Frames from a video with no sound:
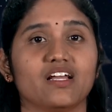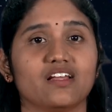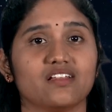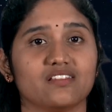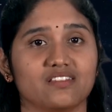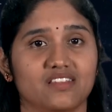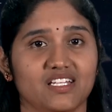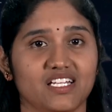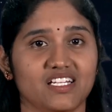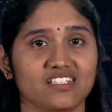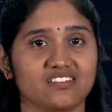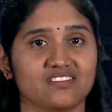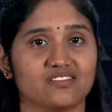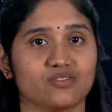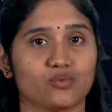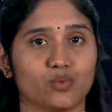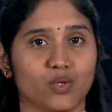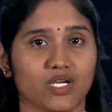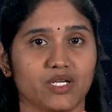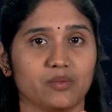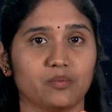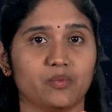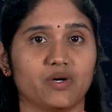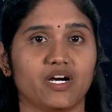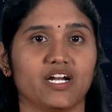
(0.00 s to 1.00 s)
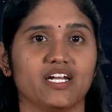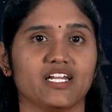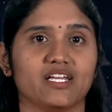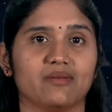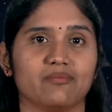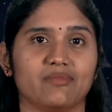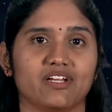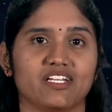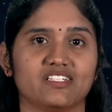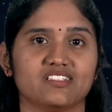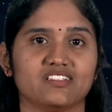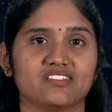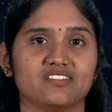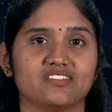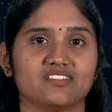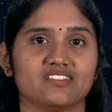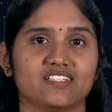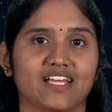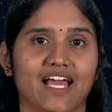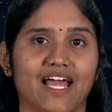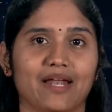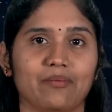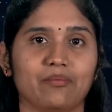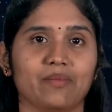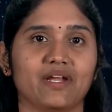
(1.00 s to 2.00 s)
These quick bird images
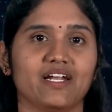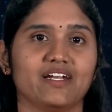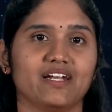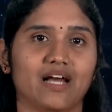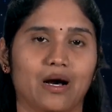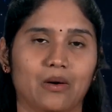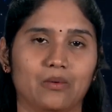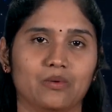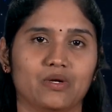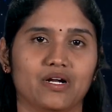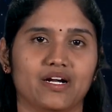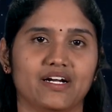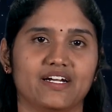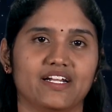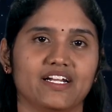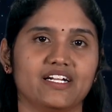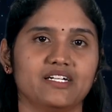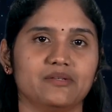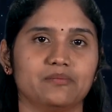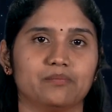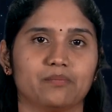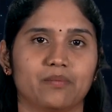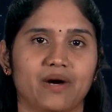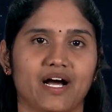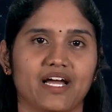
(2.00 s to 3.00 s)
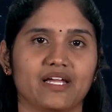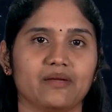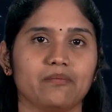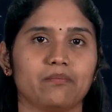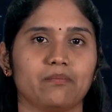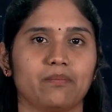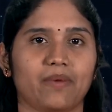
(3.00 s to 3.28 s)
can be downloaded by